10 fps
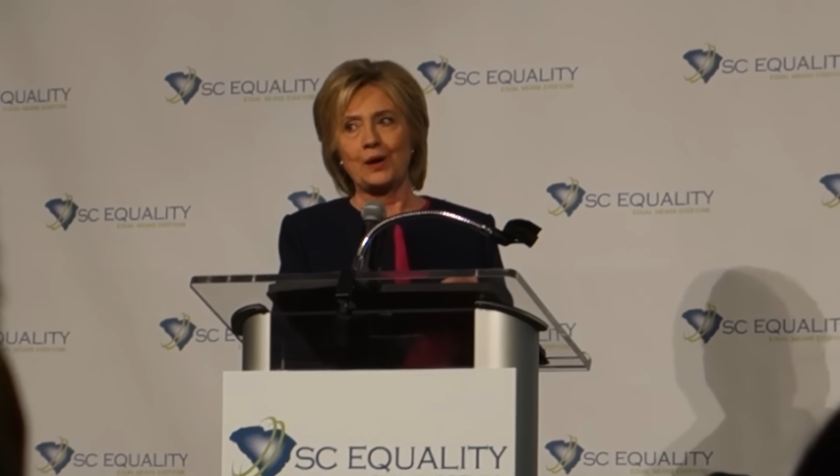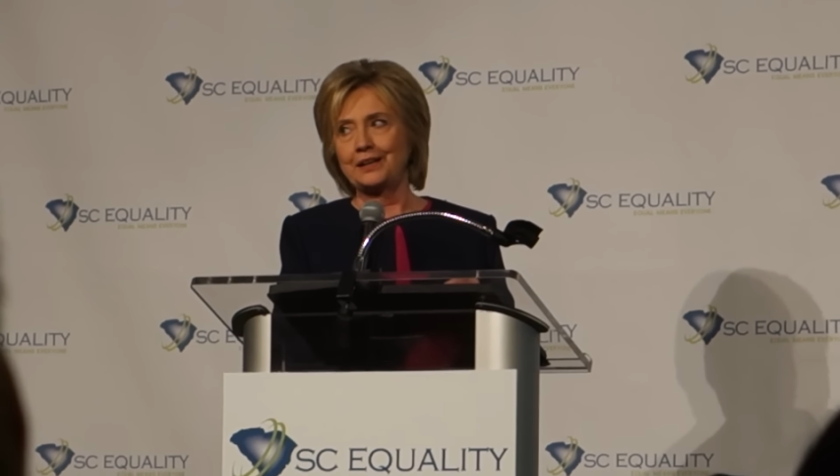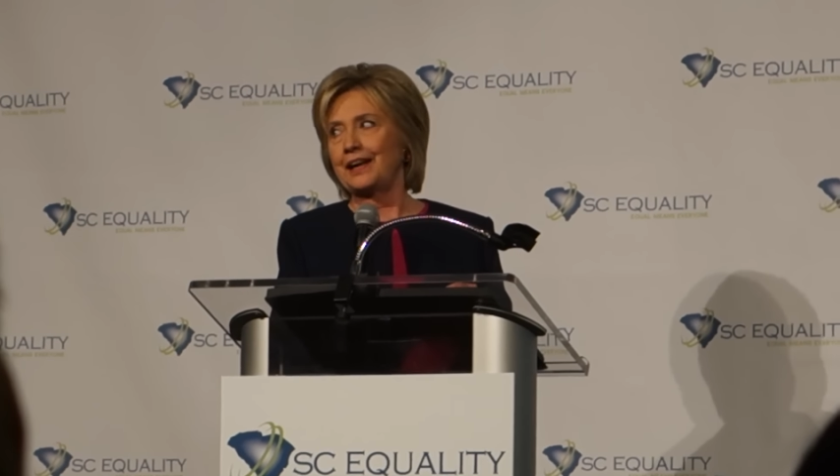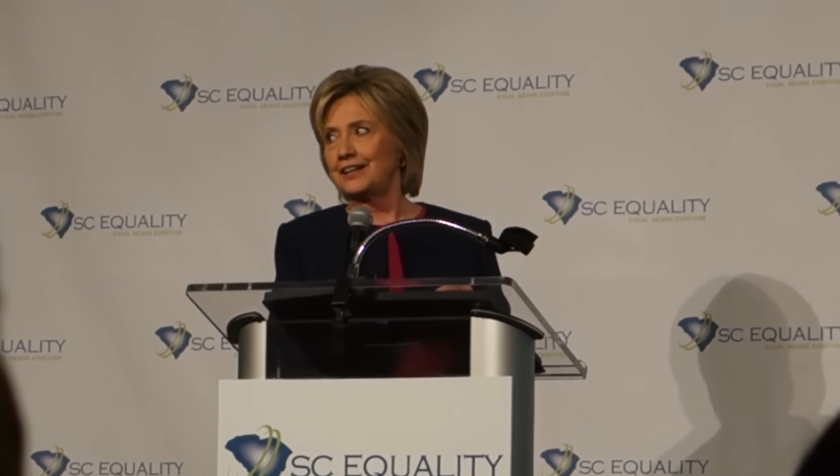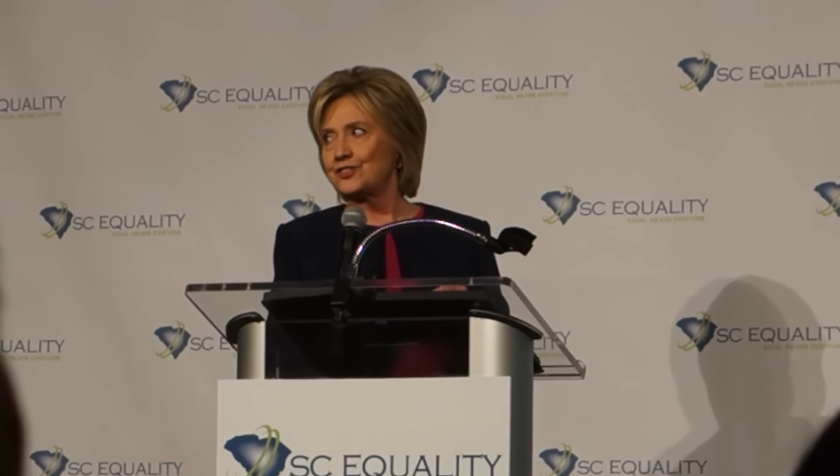
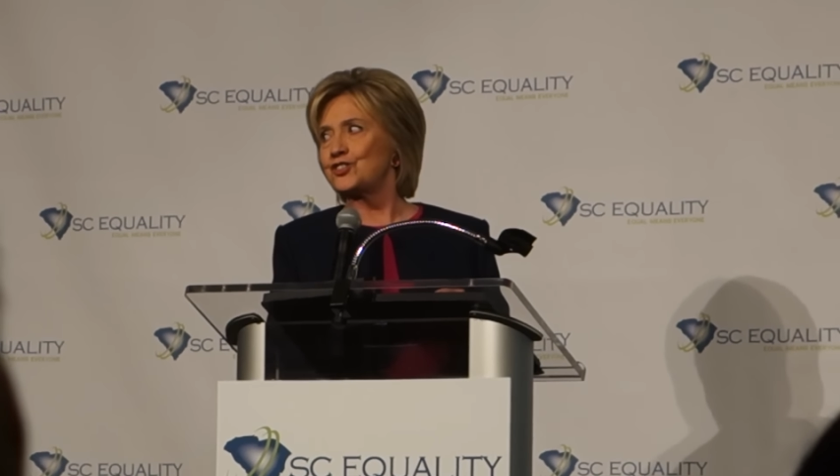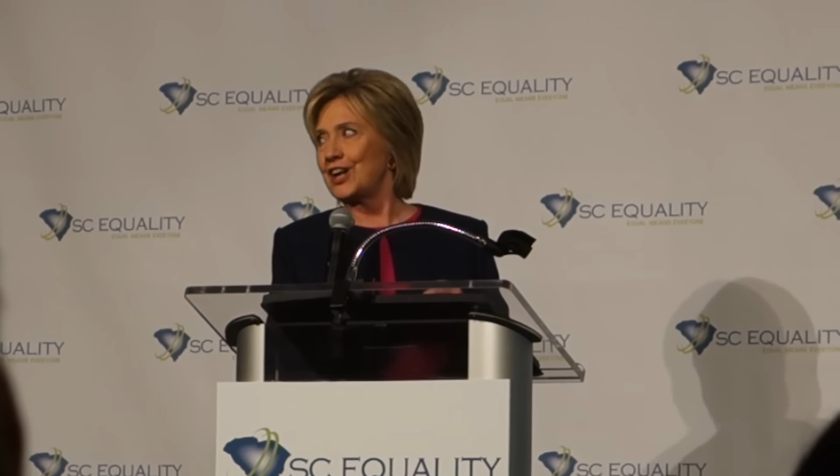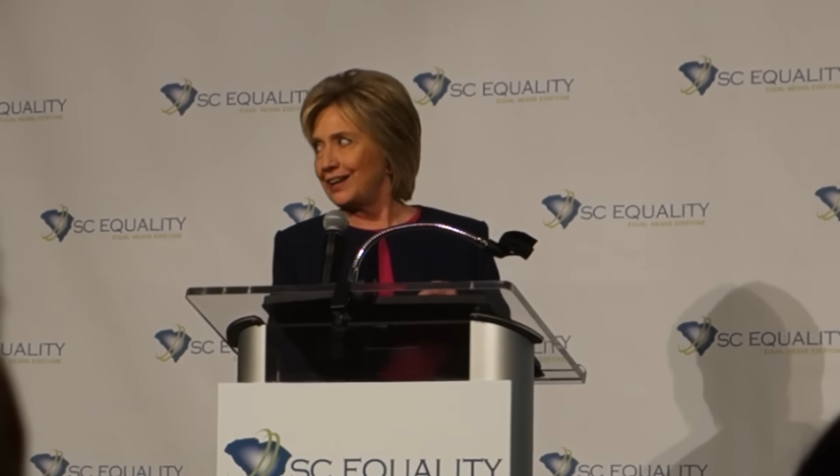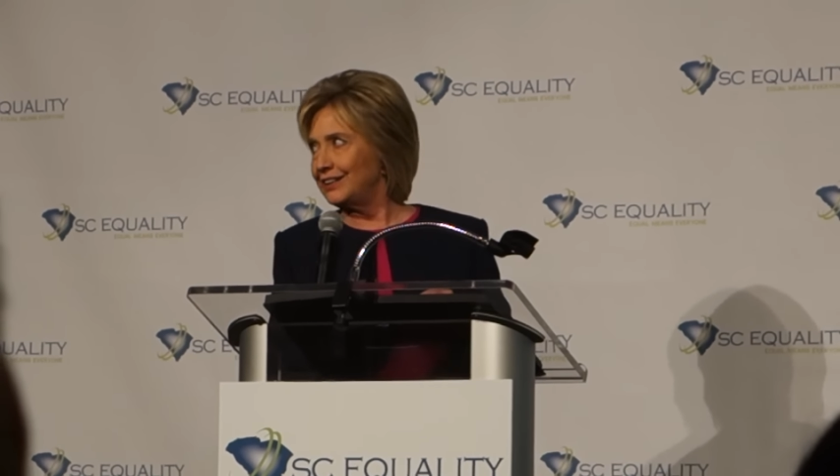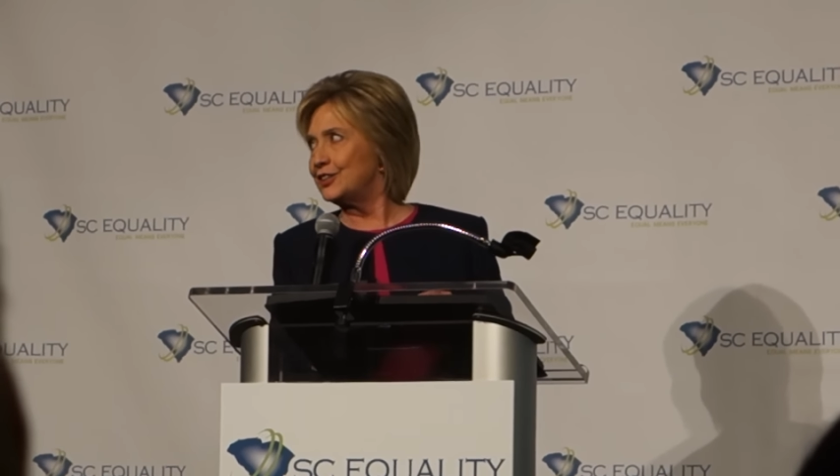quite as
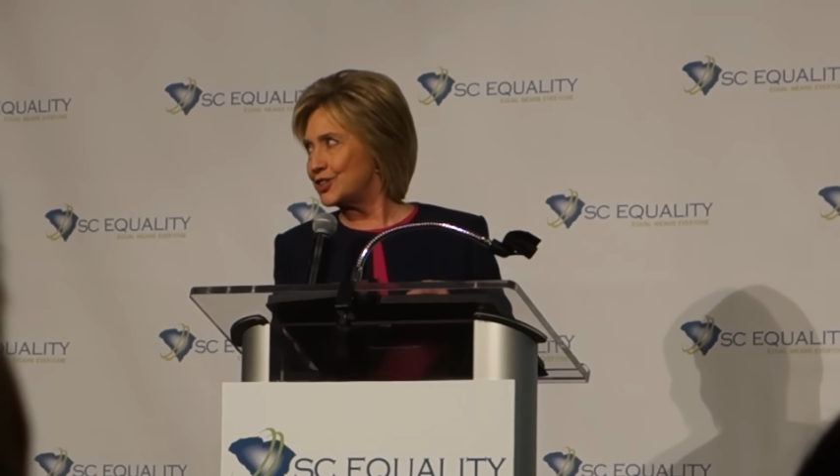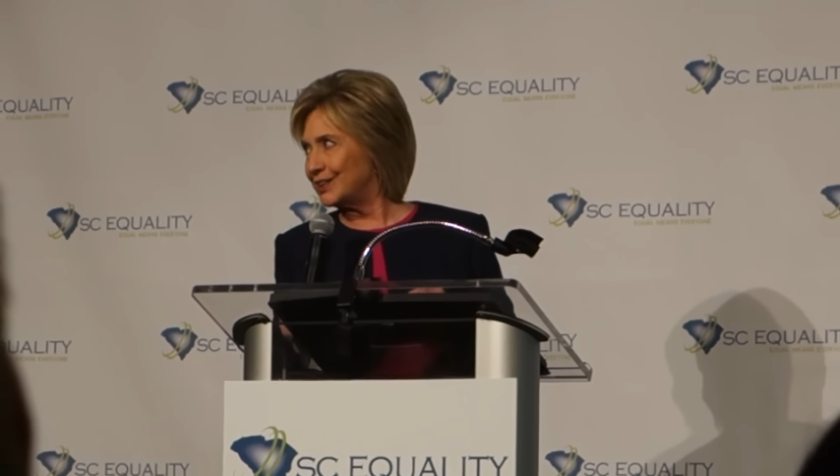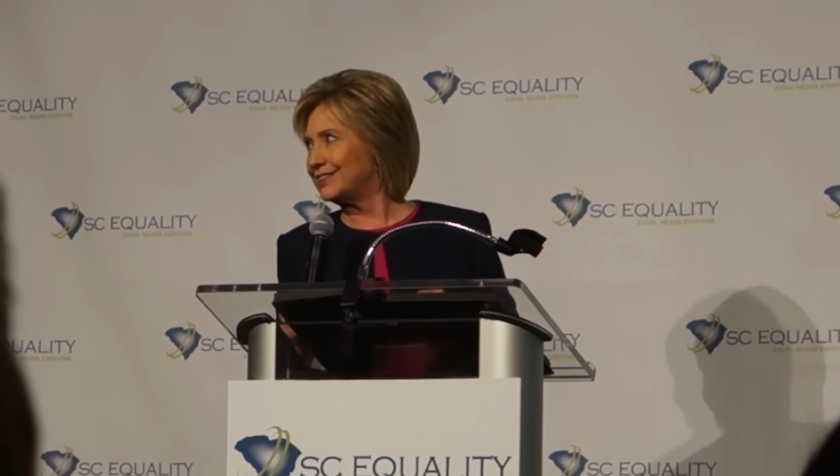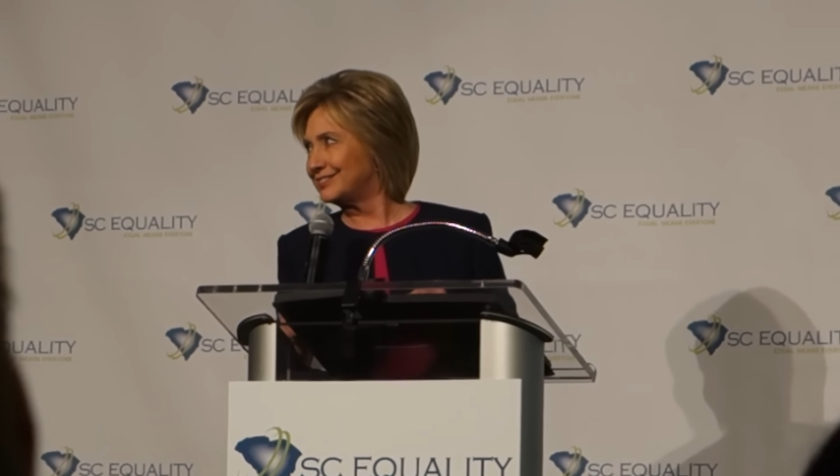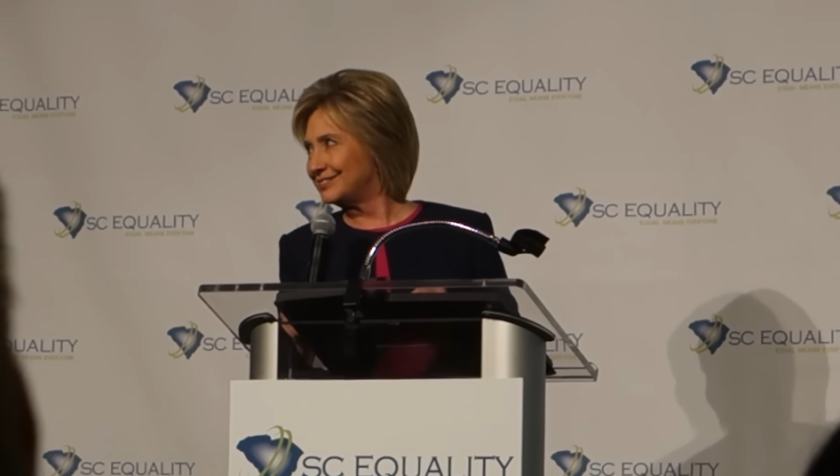challenging.